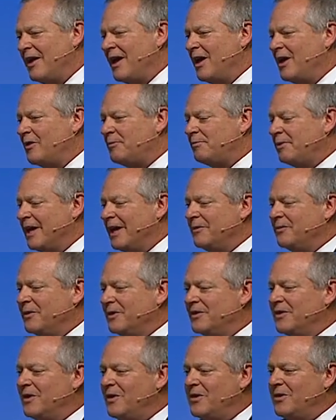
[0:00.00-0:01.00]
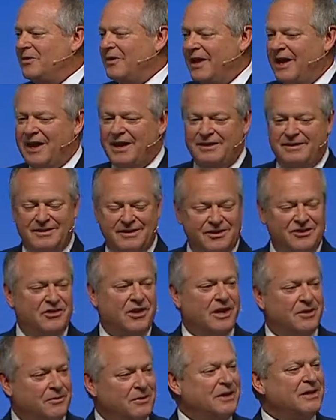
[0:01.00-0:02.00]
a health plan would know that,
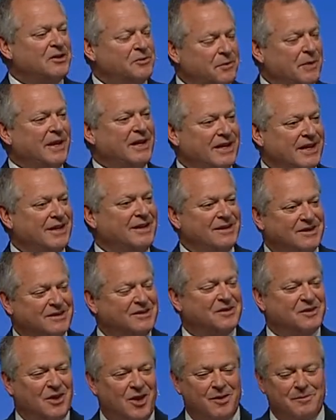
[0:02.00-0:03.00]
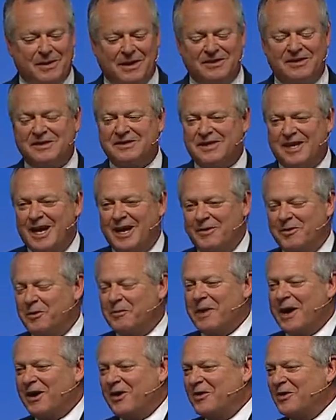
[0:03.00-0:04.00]
generally speaking, this is all about the same, no
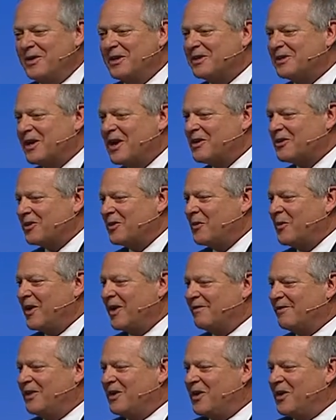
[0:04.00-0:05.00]
matter who you talk to, wherever you